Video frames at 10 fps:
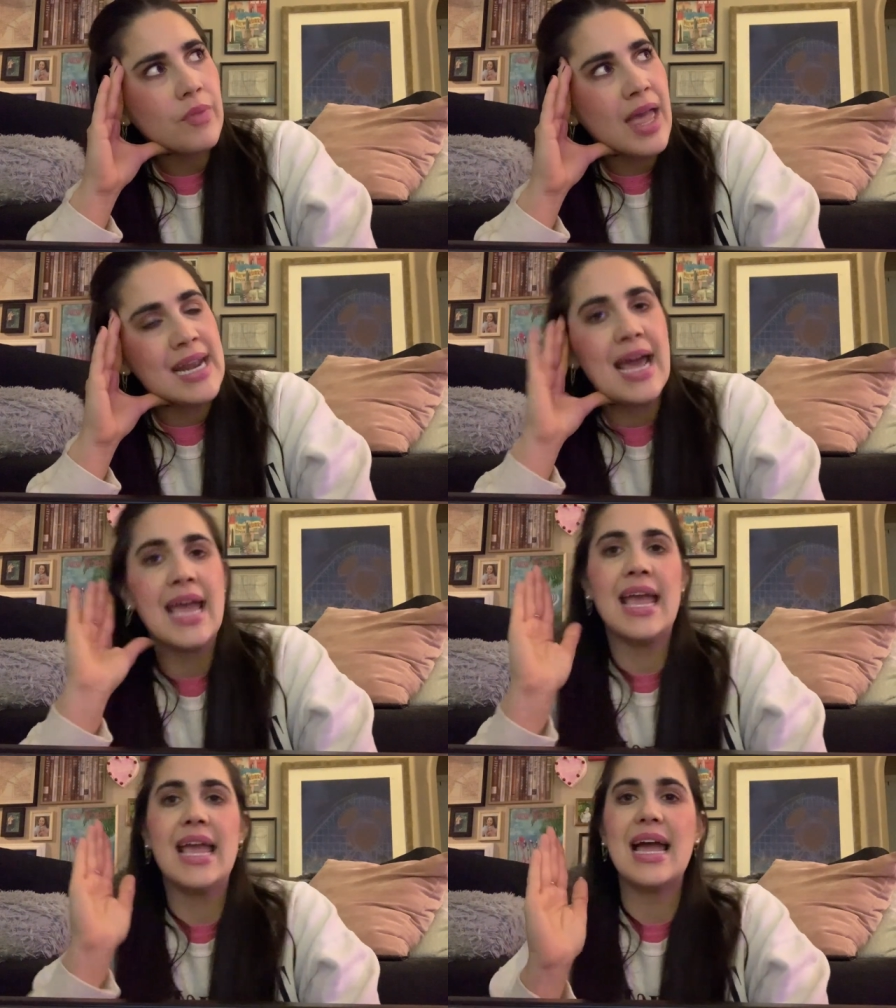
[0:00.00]
And
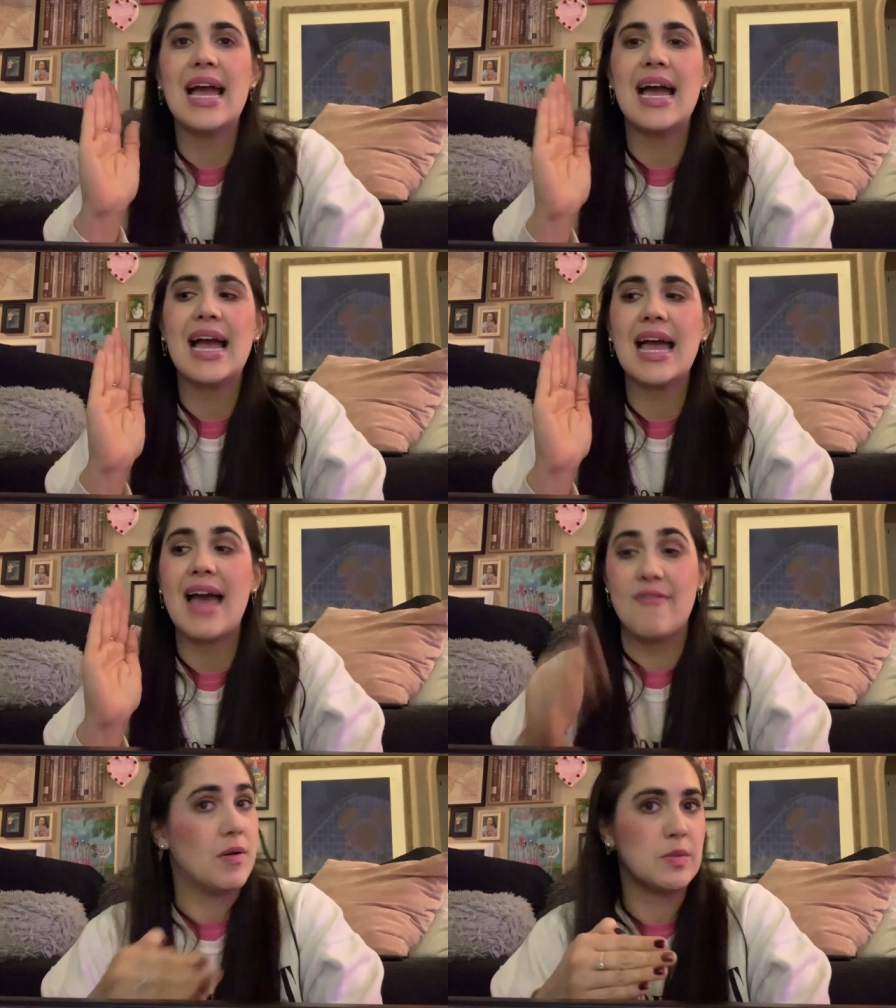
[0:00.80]
I
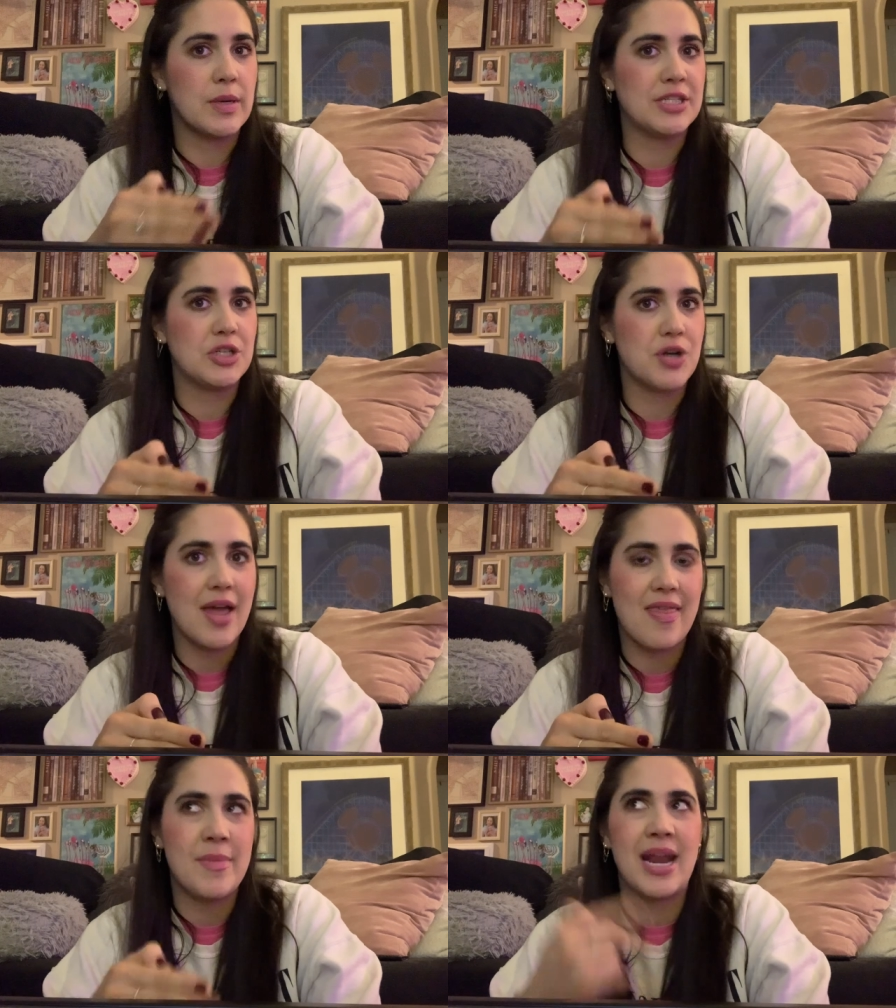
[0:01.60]
have always wanted to try
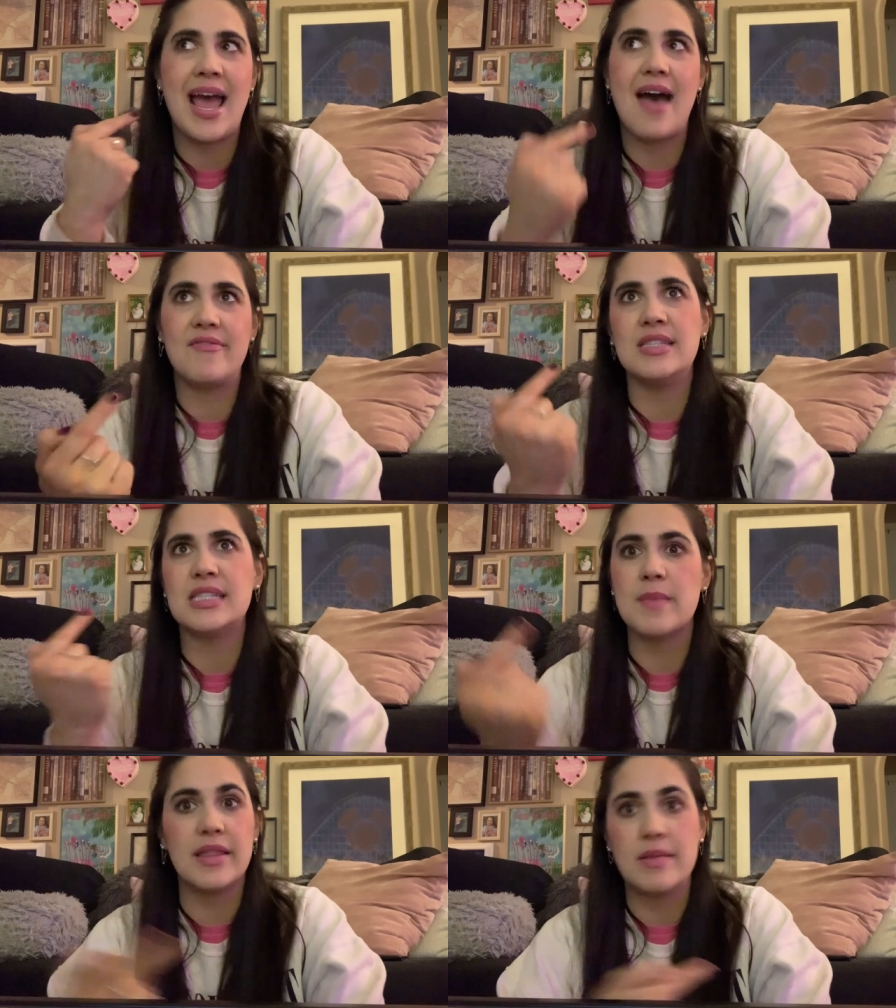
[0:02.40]
them and I haven't
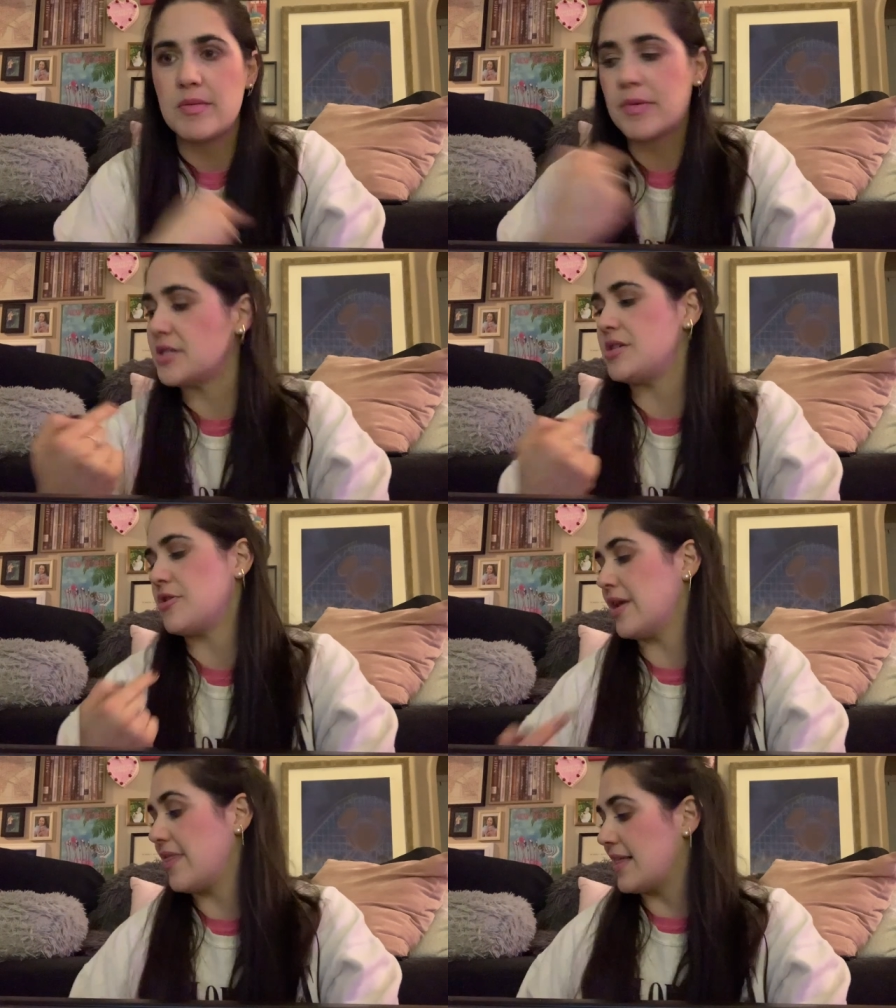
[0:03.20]
smelled them in person
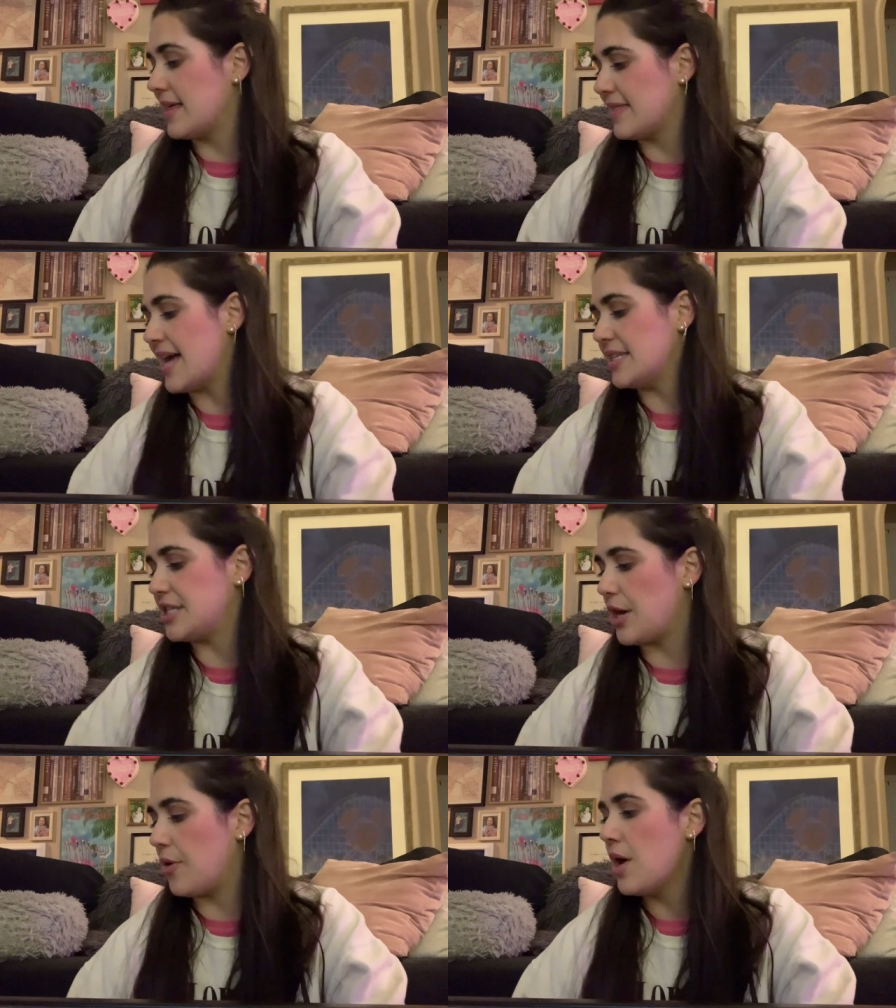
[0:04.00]
or anything like that.
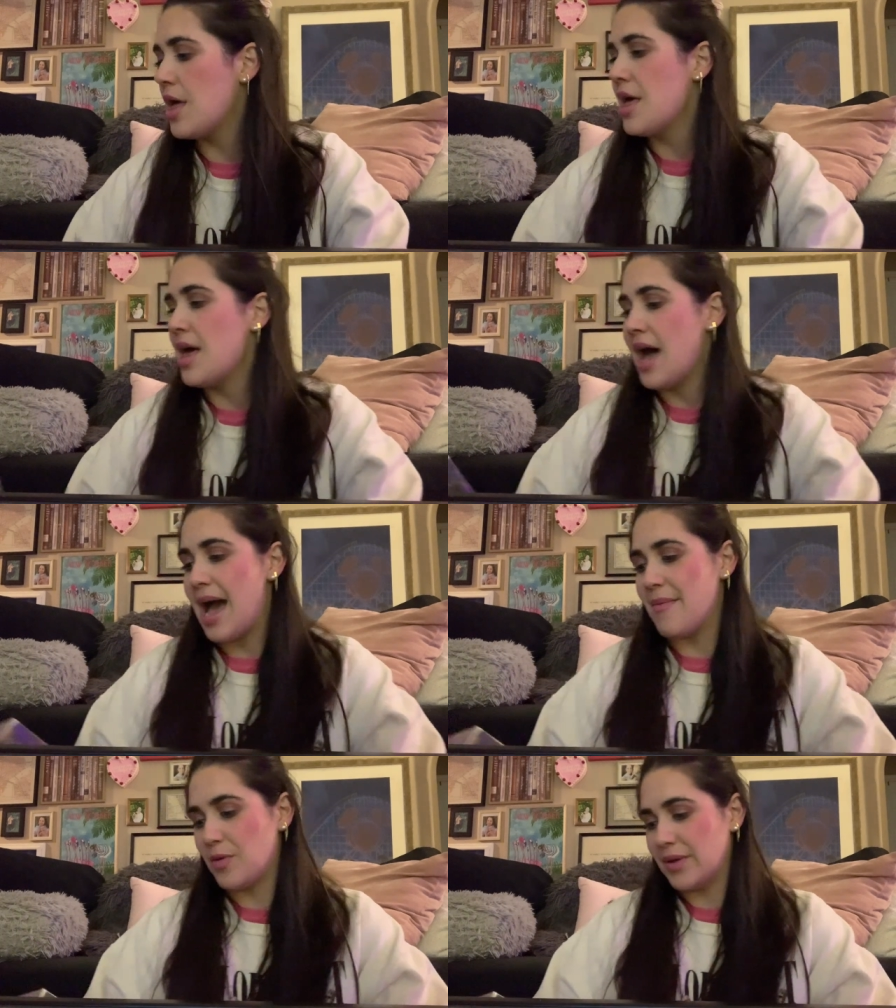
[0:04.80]
So
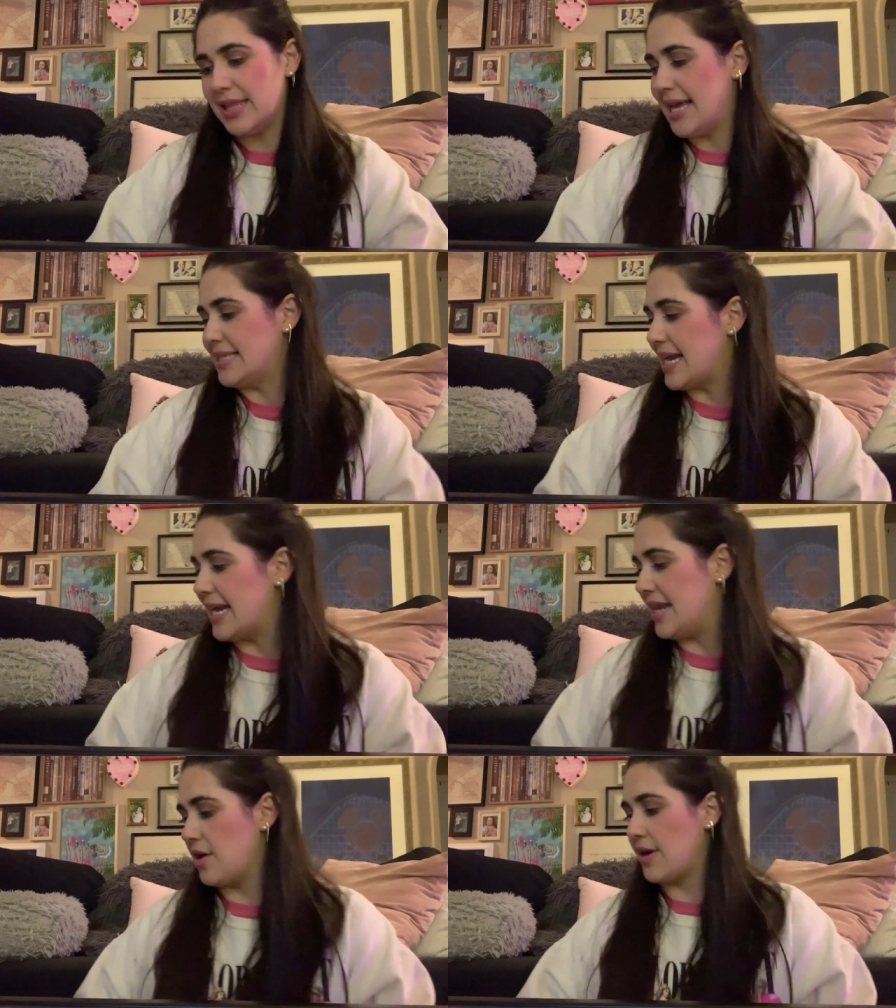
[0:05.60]
I'm really
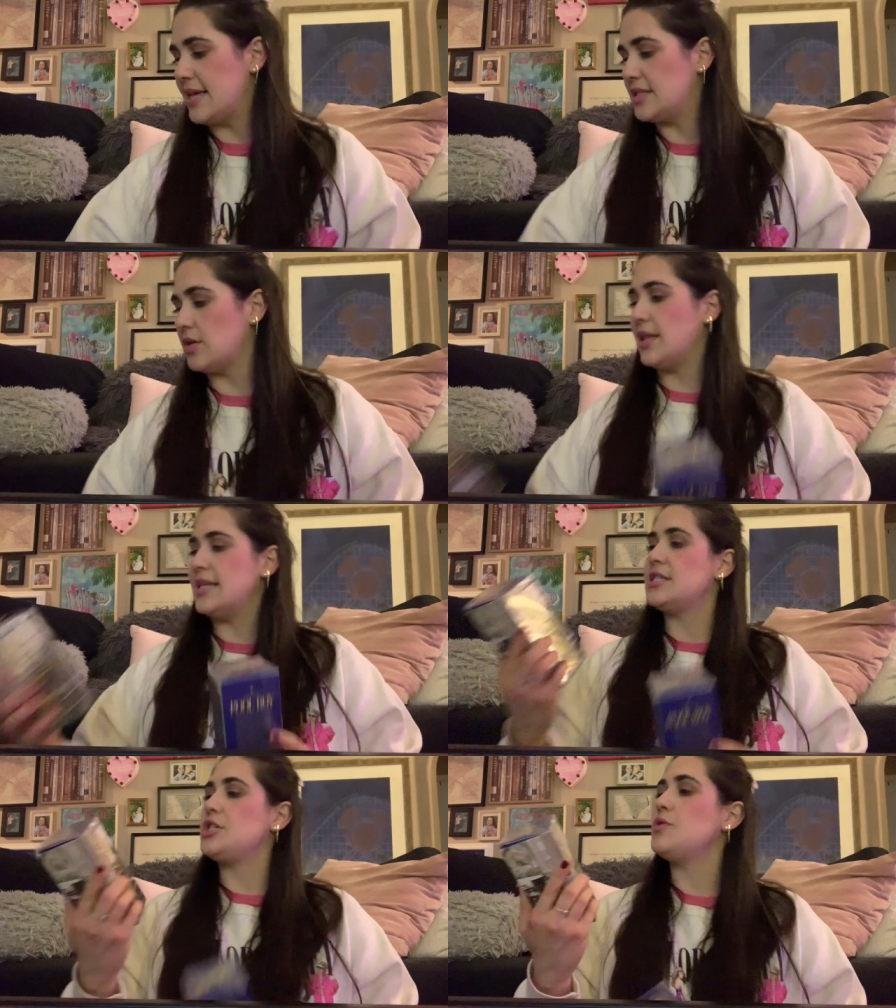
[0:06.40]
excited. Okay, so
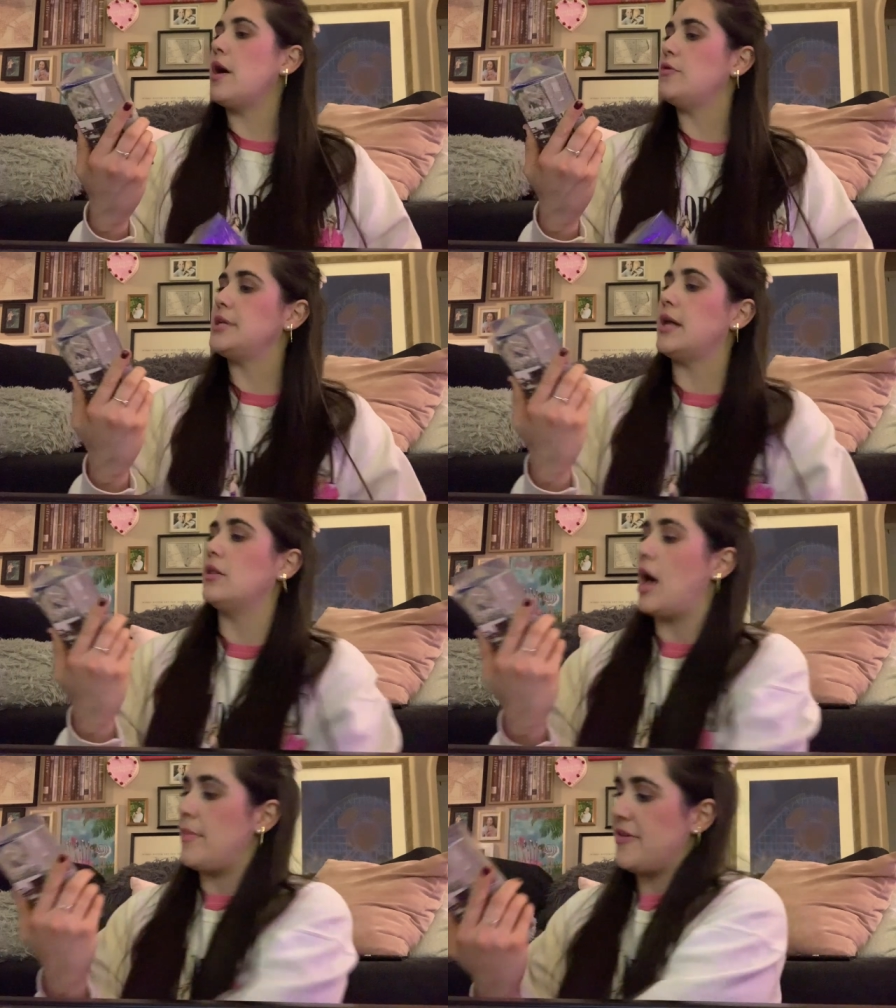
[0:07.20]
let's do hotel
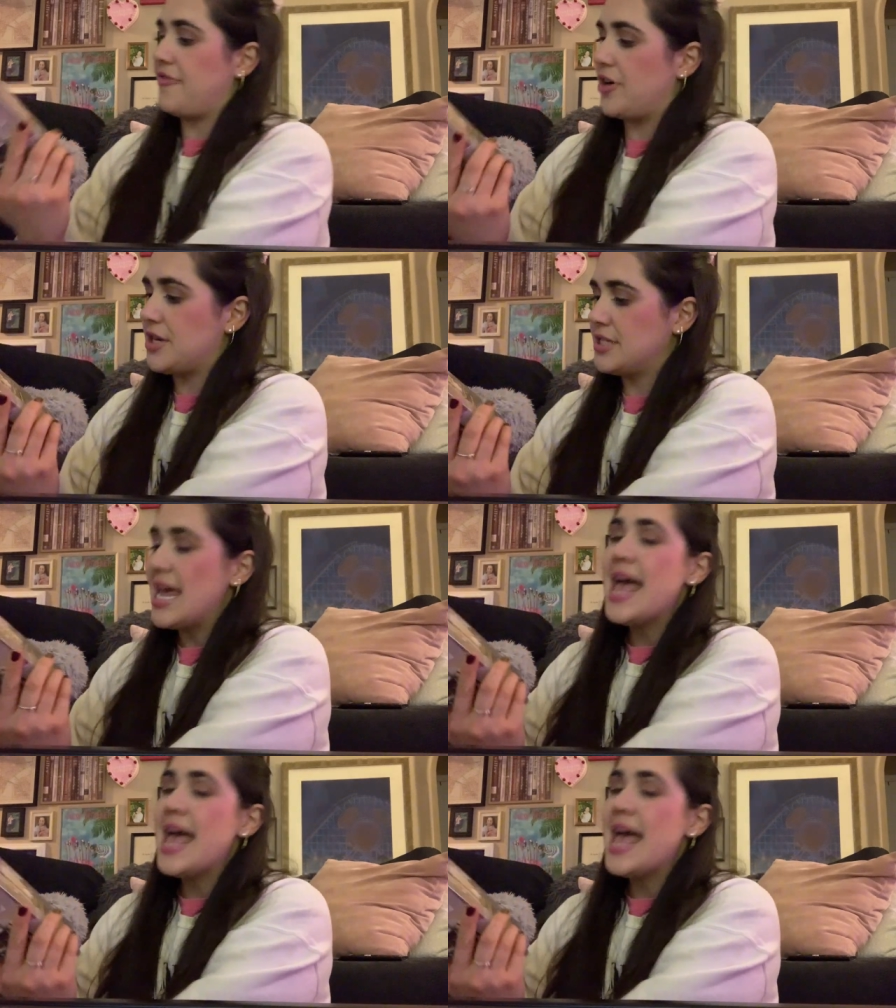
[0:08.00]
lobby first.